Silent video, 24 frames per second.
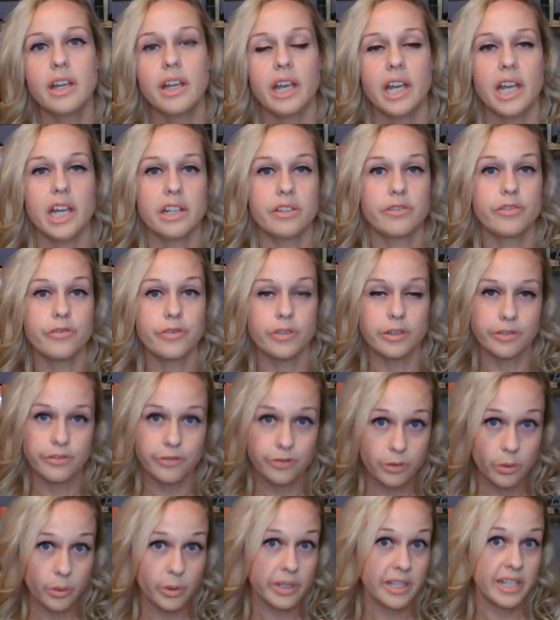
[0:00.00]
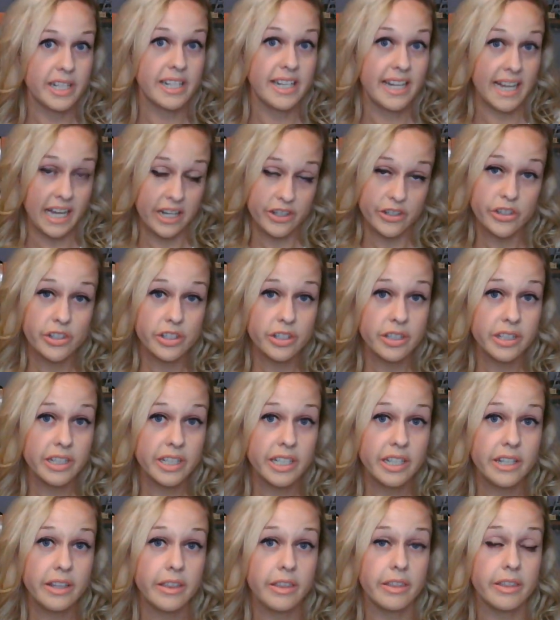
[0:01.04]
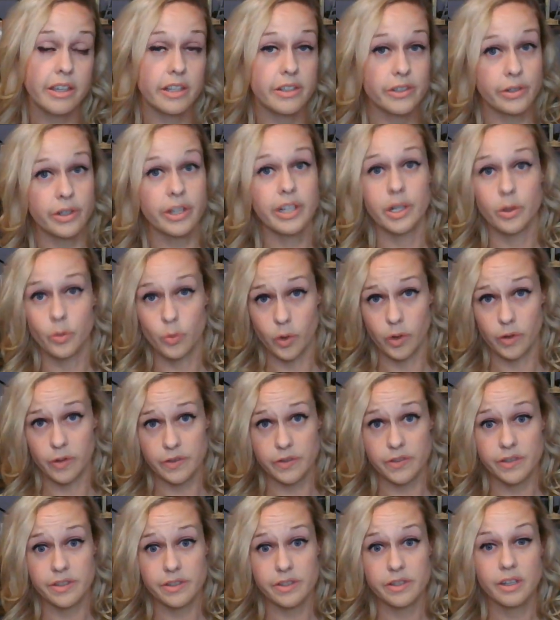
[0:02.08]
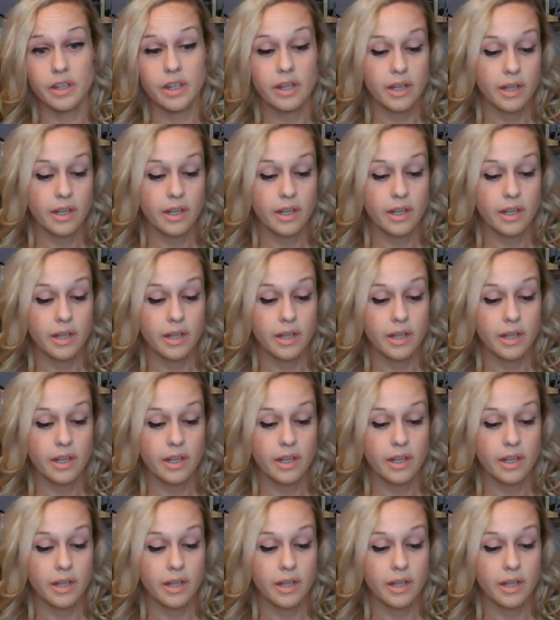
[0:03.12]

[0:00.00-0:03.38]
And for Florida nationally, things are getting worse.